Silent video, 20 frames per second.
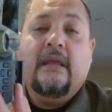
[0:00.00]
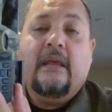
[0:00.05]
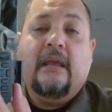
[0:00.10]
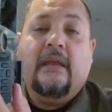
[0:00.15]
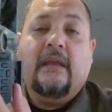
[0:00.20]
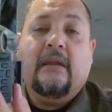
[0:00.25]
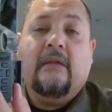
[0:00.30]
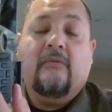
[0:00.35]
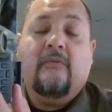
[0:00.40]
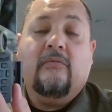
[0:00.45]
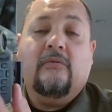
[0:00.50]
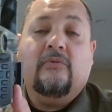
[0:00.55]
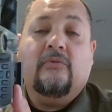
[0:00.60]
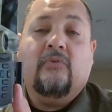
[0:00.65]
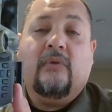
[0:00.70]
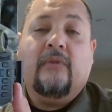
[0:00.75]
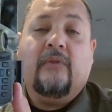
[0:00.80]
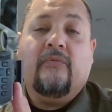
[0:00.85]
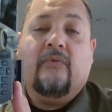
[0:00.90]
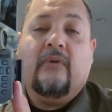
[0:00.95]
And it will
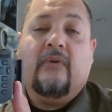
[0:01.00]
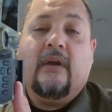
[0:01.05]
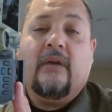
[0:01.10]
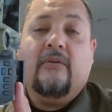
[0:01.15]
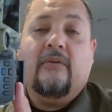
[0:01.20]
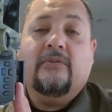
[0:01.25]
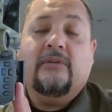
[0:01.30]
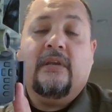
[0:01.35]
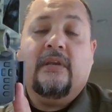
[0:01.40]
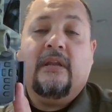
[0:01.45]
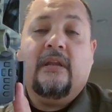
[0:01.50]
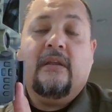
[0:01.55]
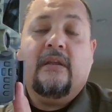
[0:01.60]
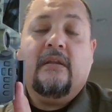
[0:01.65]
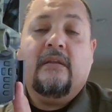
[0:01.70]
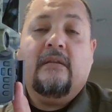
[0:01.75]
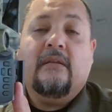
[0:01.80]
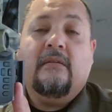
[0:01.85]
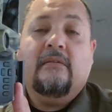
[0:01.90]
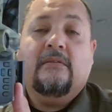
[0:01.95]
24 hours a
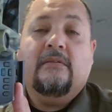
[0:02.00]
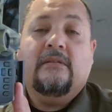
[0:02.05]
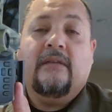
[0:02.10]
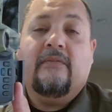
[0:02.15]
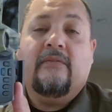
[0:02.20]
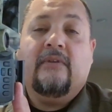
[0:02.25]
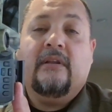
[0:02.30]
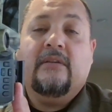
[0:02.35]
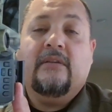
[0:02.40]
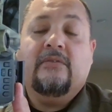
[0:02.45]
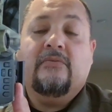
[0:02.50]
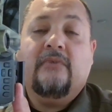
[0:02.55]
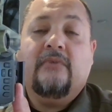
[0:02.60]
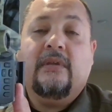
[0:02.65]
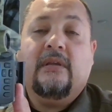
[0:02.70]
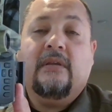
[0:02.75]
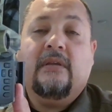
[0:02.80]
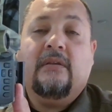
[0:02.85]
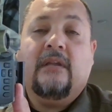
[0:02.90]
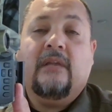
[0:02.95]
day, 7 days a
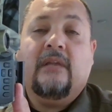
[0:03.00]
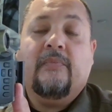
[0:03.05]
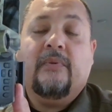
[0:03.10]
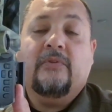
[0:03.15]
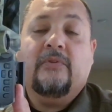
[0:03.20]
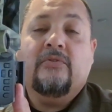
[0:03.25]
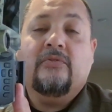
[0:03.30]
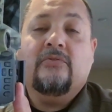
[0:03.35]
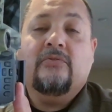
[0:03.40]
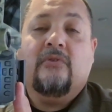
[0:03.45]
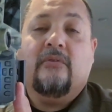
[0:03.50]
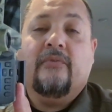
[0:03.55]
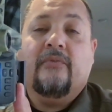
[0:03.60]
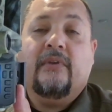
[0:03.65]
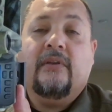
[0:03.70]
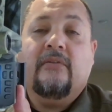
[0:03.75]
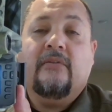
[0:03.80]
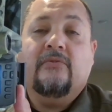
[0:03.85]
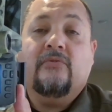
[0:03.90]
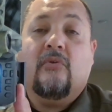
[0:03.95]
week, take pictures or
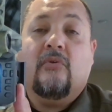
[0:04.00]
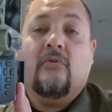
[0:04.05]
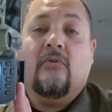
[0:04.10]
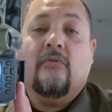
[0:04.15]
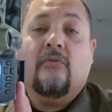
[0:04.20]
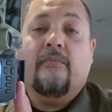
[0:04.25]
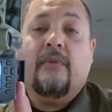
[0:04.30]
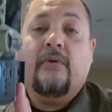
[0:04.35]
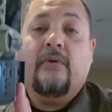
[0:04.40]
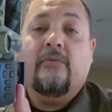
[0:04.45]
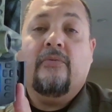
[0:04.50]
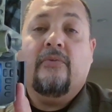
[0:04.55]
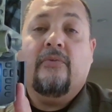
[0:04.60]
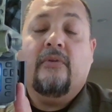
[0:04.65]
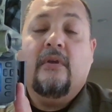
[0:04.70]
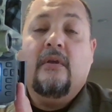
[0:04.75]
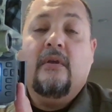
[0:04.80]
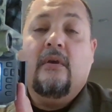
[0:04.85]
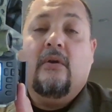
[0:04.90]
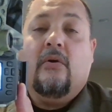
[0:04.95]
videos or both.
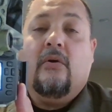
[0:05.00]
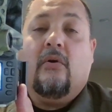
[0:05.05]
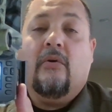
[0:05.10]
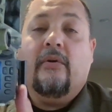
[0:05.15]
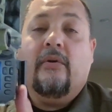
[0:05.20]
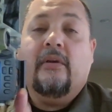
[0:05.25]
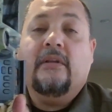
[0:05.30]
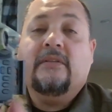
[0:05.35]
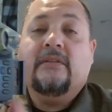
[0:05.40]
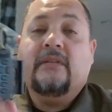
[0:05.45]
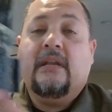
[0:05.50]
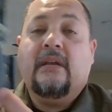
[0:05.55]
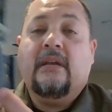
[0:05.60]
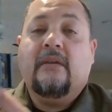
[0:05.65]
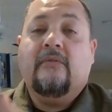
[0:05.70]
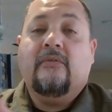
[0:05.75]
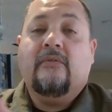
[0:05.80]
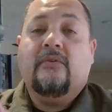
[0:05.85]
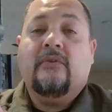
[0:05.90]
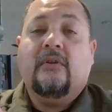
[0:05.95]
Or you could set
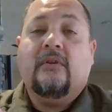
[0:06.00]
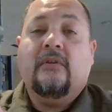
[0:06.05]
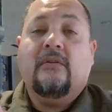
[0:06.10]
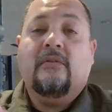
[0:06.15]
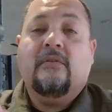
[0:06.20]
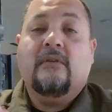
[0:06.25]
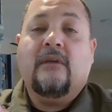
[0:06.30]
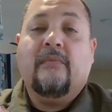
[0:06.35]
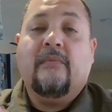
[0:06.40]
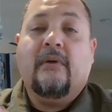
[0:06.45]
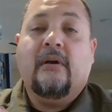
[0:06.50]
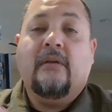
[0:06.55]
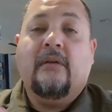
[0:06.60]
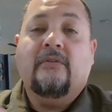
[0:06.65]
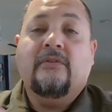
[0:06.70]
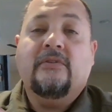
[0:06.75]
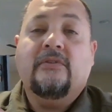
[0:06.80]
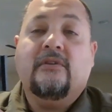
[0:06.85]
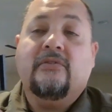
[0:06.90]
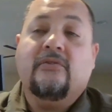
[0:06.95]
it to come
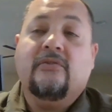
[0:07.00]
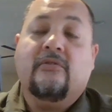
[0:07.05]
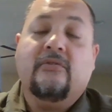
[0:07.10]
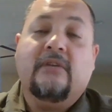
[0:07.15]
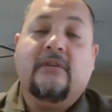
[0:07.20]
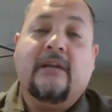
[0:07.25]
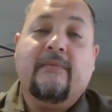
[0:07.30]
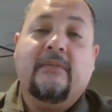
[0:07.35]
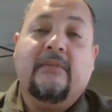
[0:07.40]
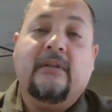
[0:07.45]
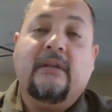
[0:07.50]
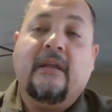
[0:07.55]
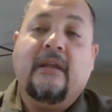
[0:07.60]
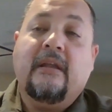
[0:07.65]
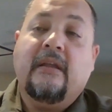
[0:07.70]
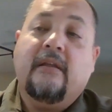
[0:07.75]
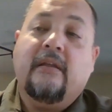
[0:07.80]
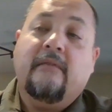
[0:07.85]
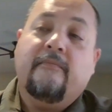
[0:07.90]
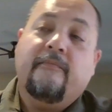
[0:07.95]
on just a certain time of the
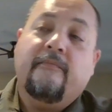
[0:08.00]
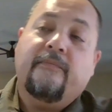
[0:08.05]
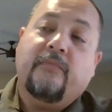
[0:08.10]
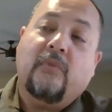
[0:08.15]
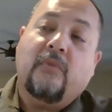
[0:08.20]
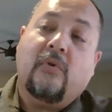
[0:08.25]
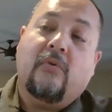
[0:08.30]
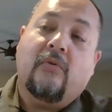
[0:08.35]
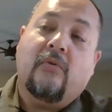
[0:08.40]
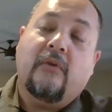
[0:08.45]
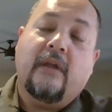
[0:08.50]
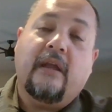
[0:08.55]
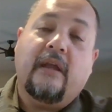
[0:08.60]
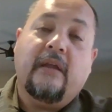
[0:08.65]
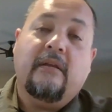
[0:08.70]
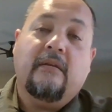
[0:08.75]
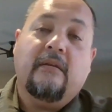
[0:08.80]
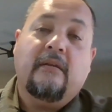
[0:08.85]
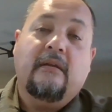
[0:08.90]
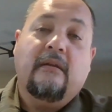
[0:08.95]
day or
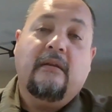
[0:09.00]
night,